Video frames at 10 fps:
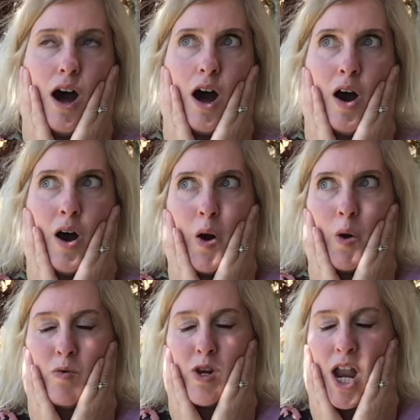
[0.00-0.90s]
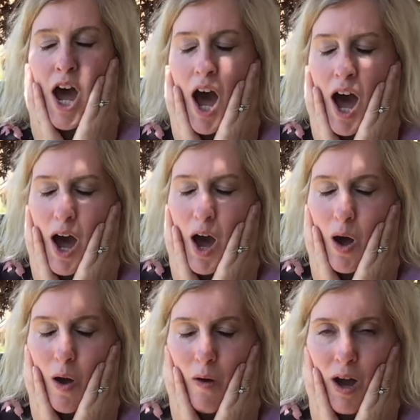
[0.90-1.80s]
Oh
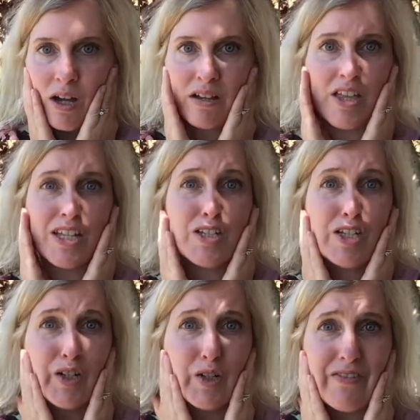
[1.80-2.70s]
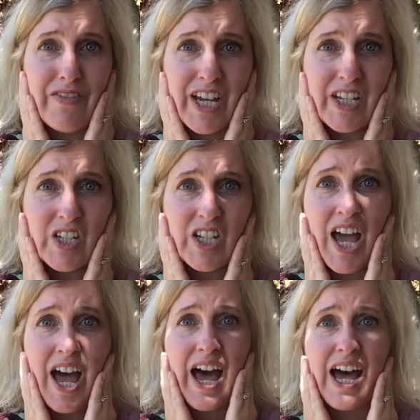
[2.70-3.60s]
no, the tuna fish
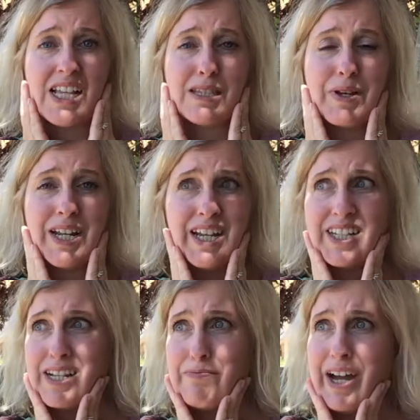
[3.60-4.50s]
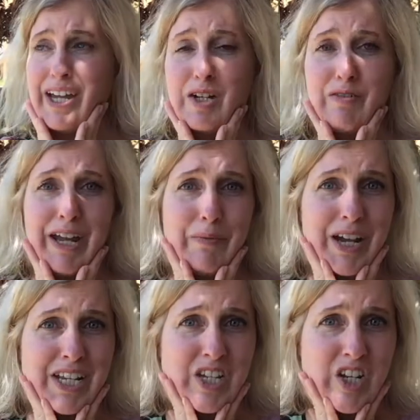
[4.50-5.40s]
has been eaten by a great
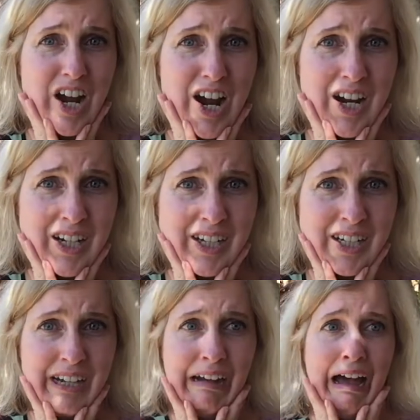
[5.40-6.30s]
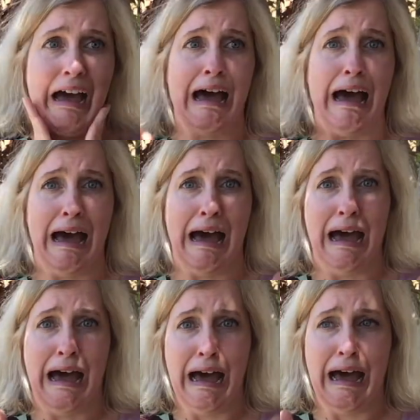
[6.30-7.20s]
white shark.
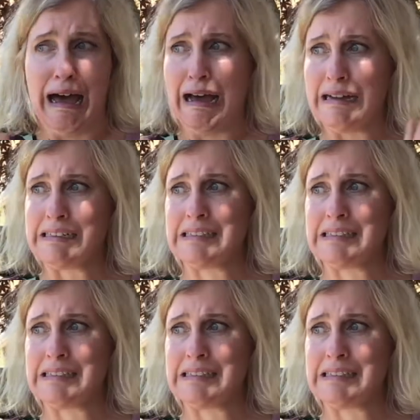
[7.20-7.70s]
Ah!